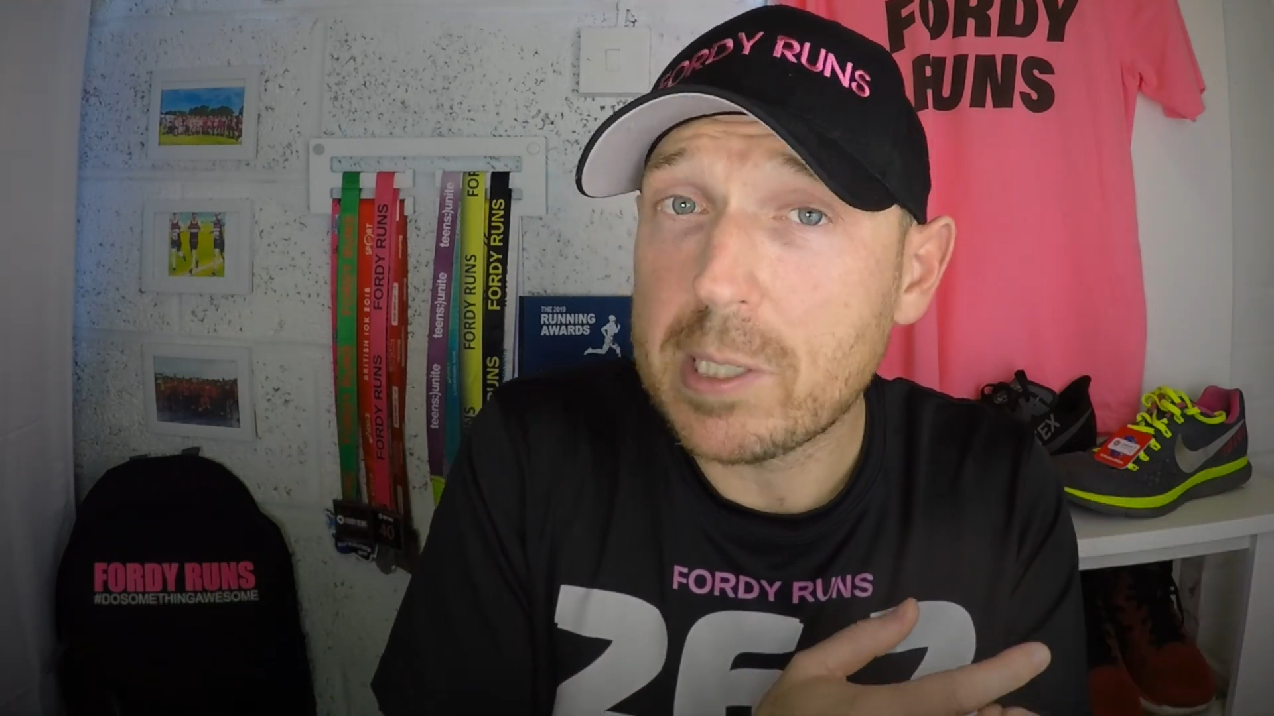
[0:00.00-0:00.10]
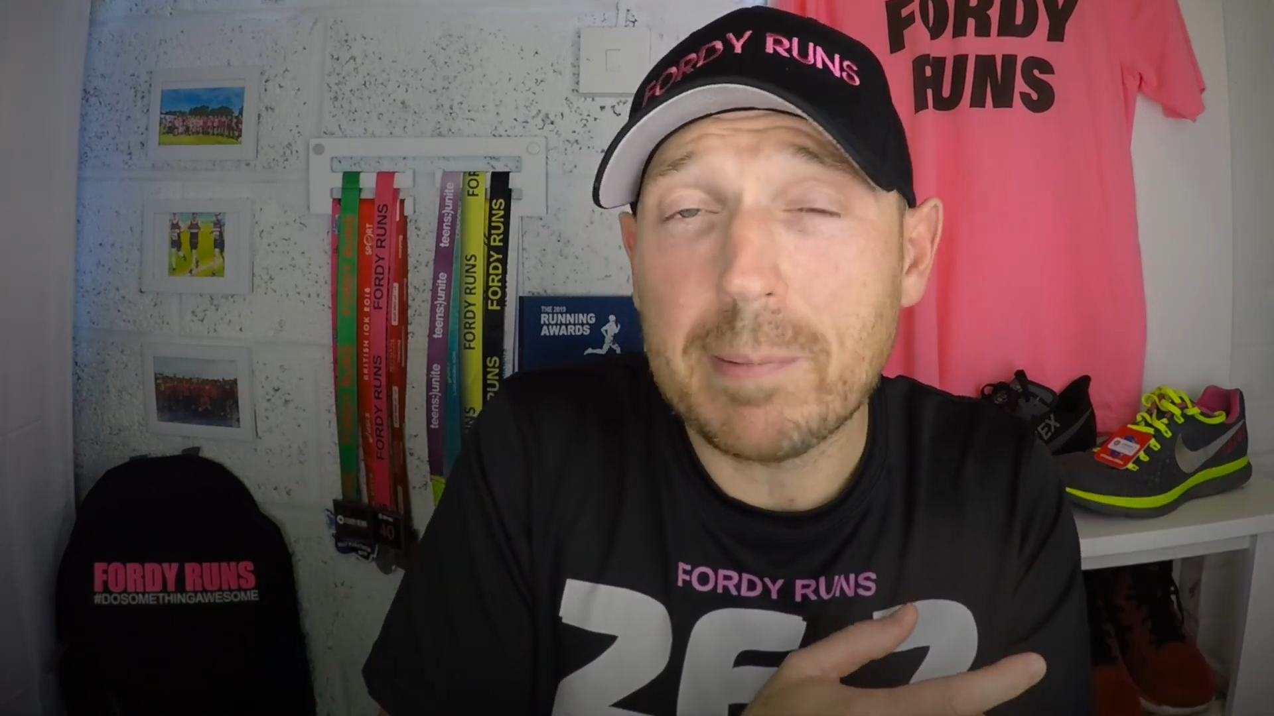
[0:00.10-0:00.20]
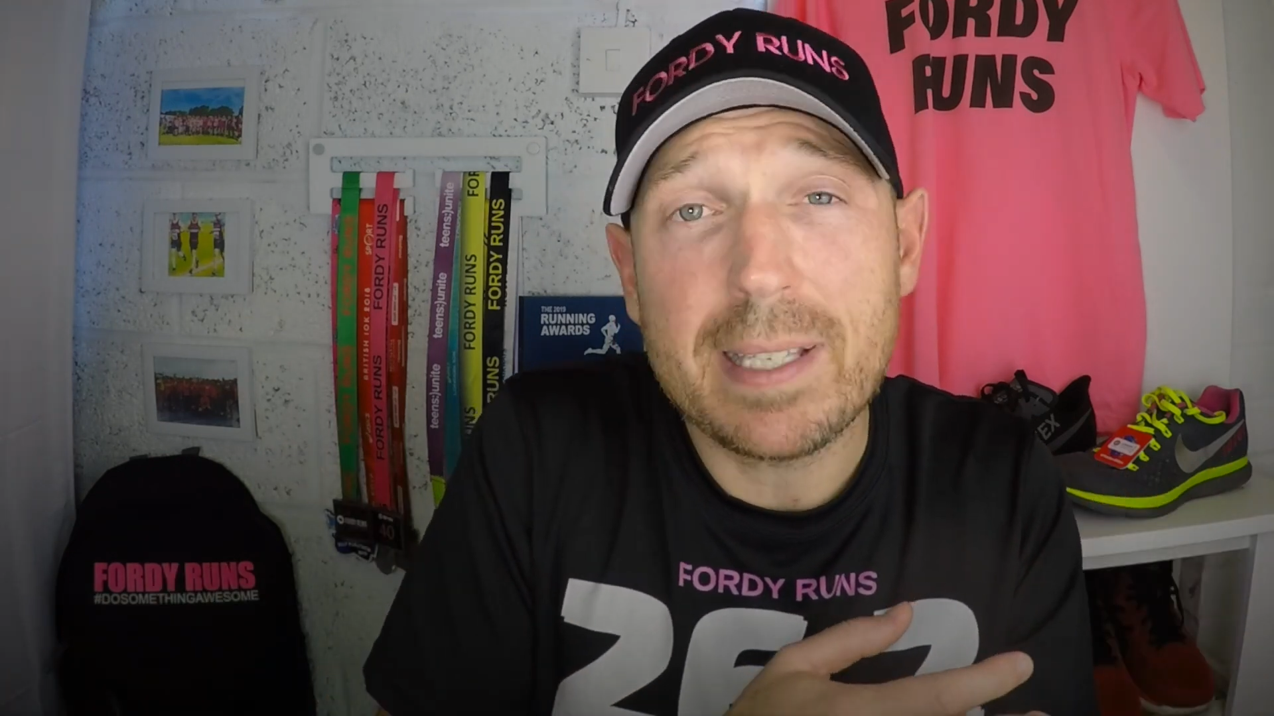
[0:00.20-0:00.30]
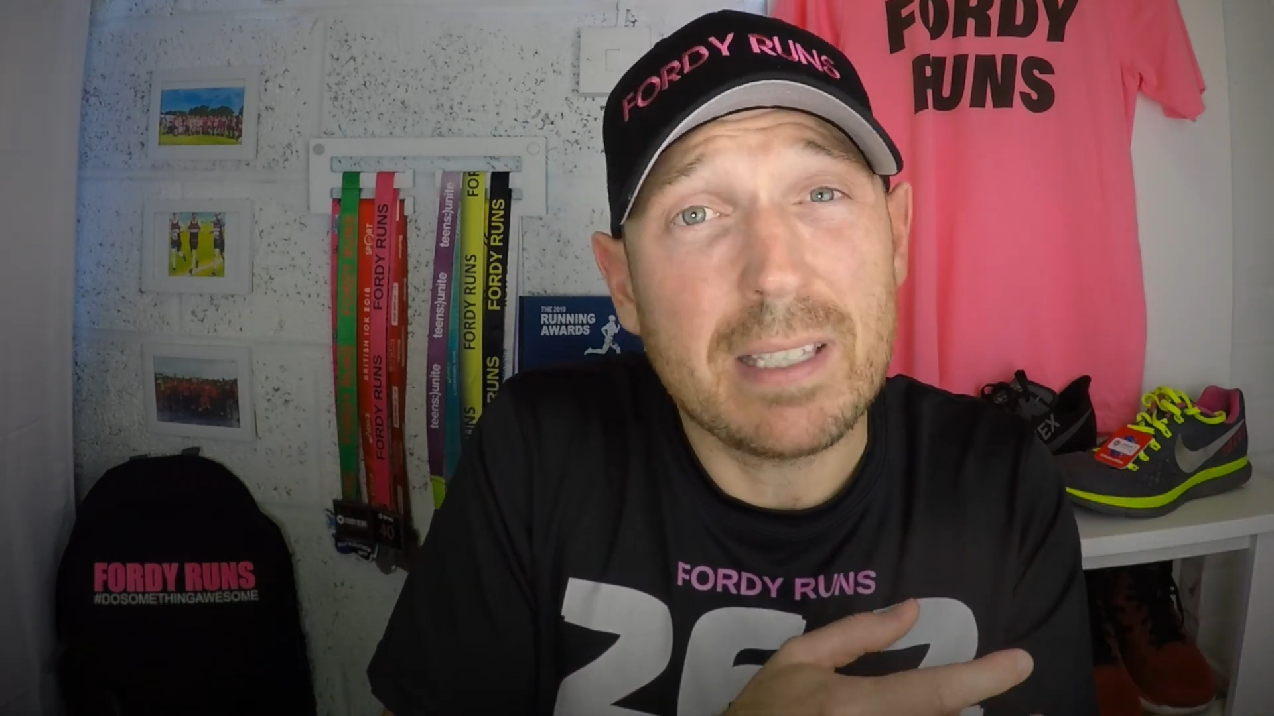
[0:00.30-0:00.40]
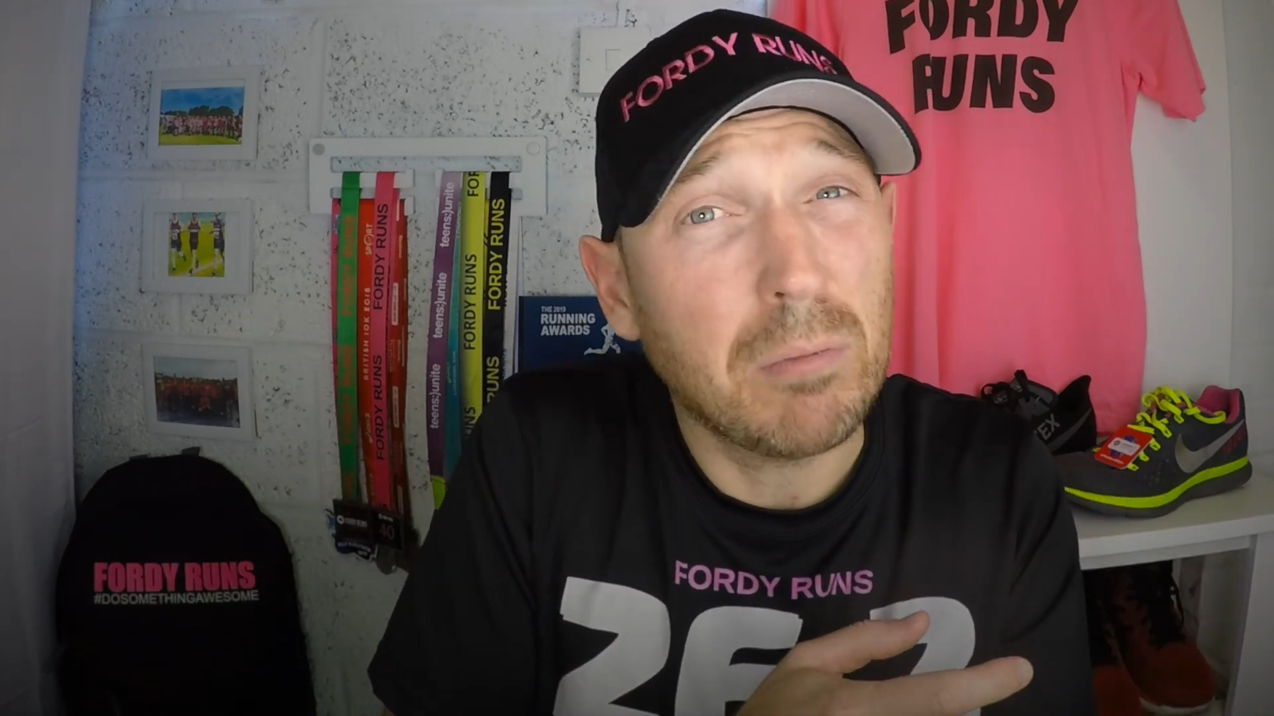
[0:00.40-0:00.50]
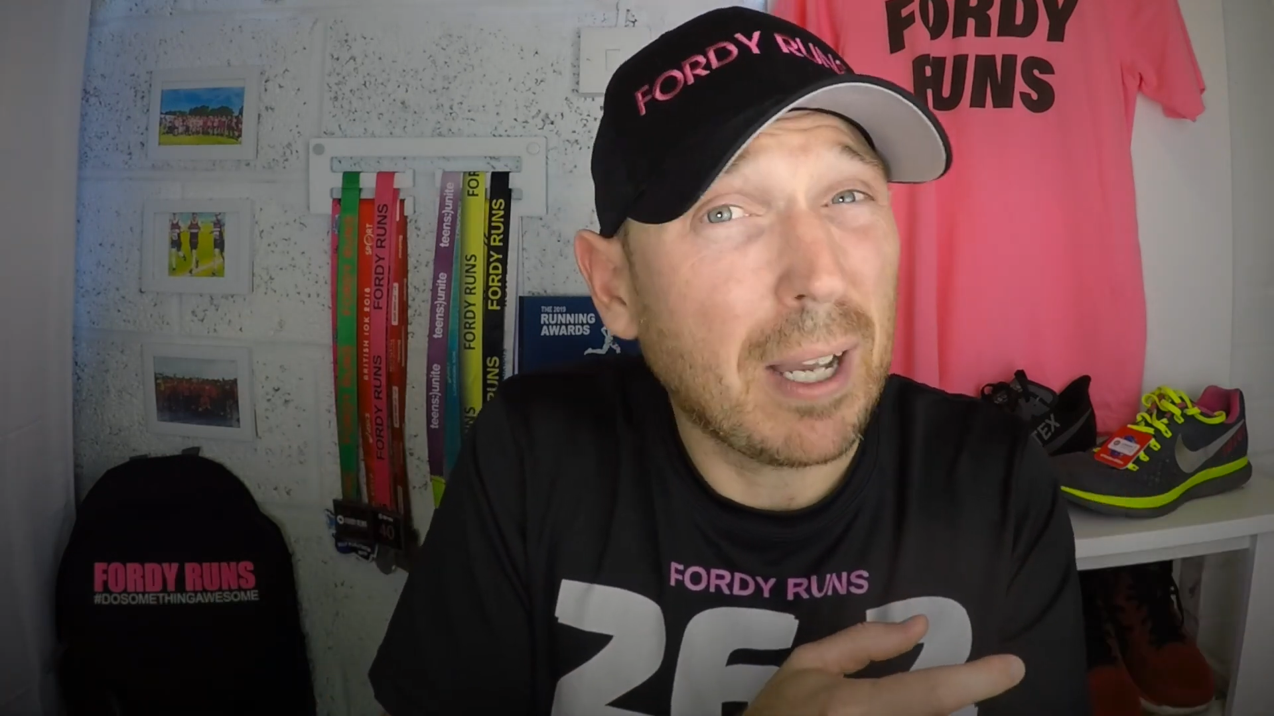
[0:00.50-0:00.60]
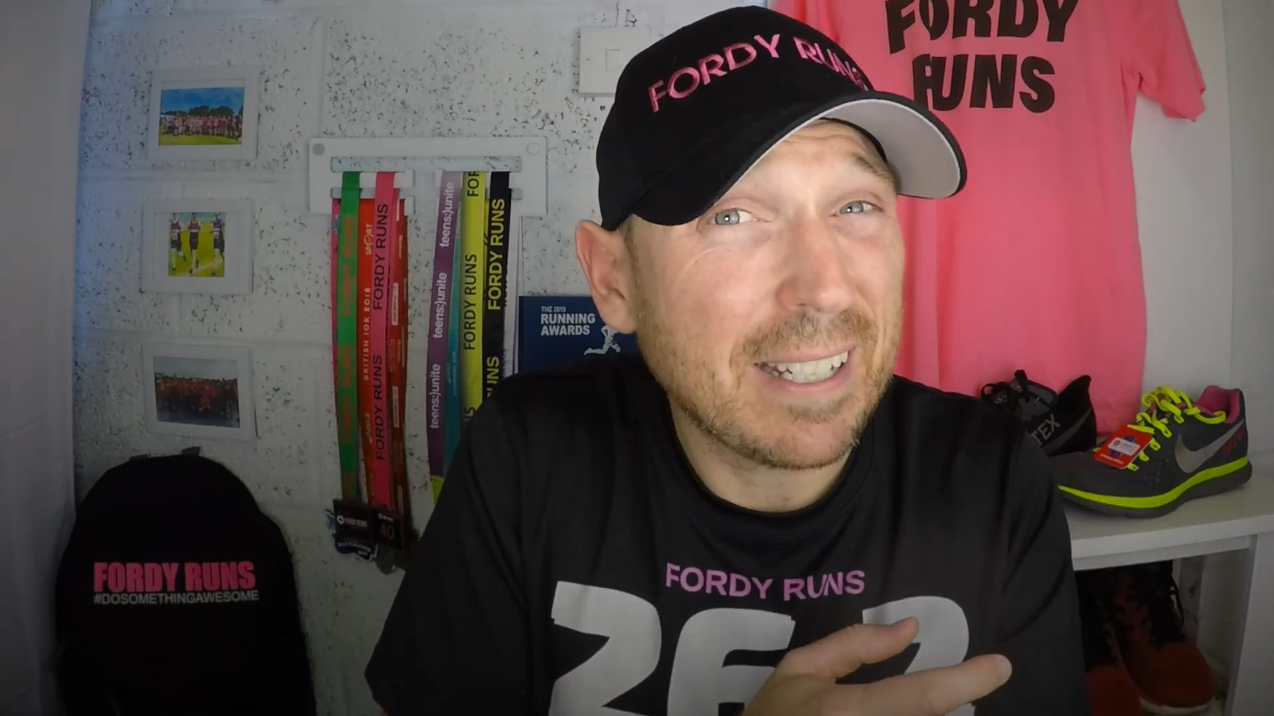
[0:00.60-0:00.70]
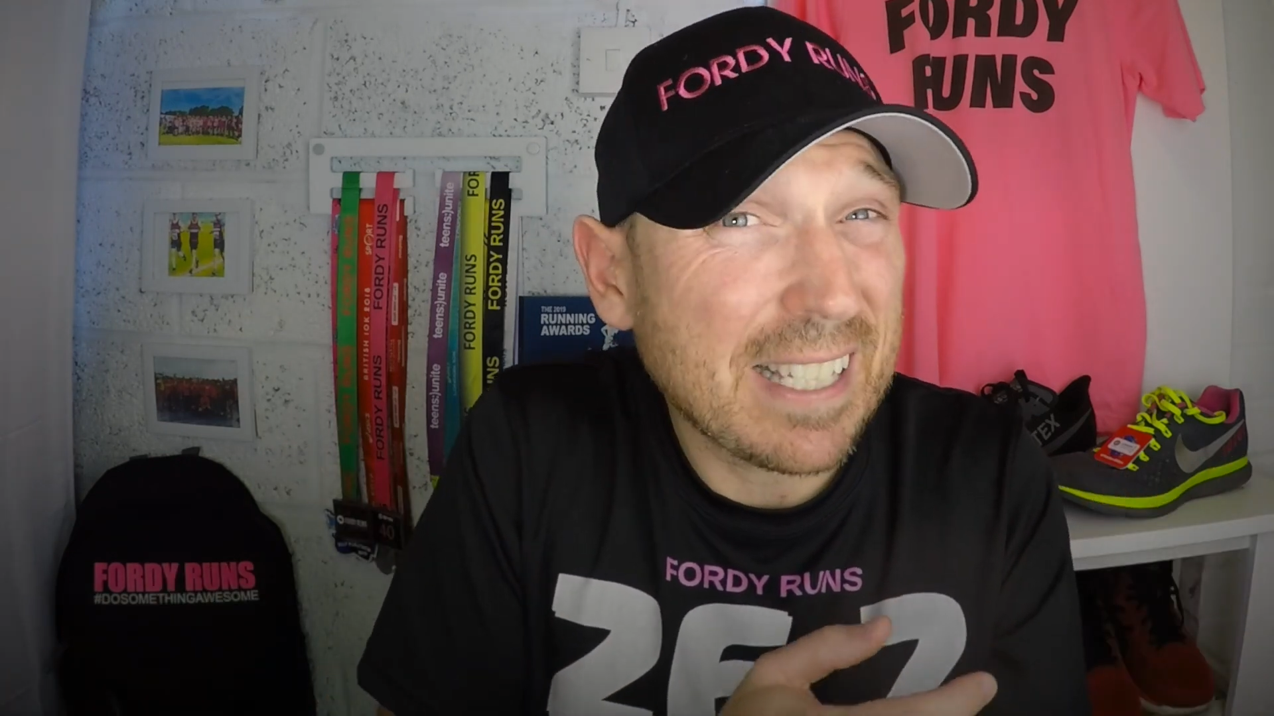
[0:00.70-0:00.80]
expensive one,